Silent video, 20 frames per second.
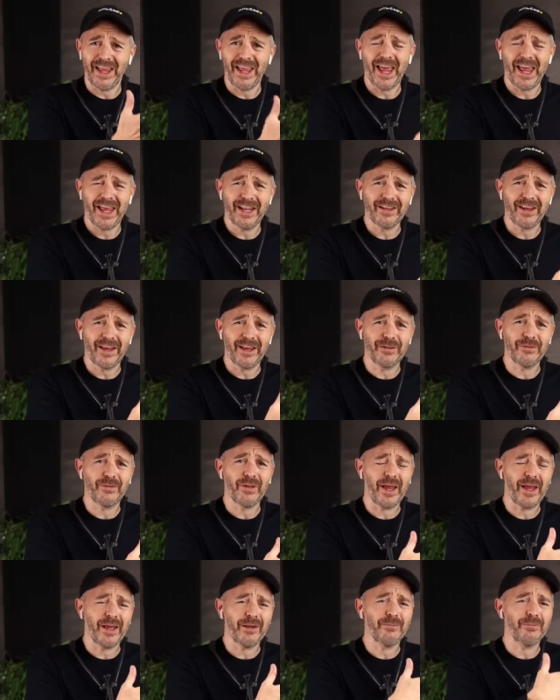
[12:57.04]
and and
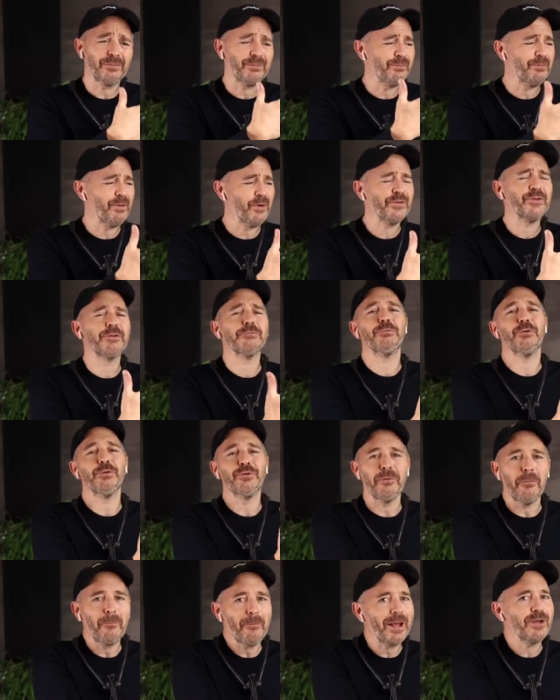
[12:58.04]
and multiple
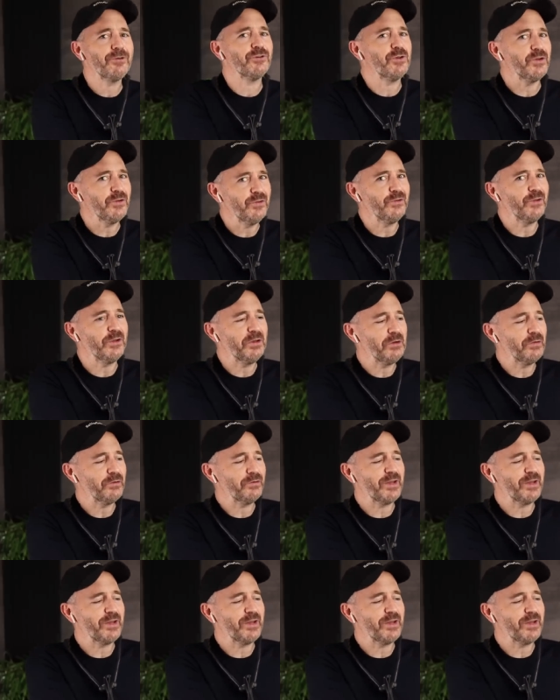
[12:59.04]
dimensions in your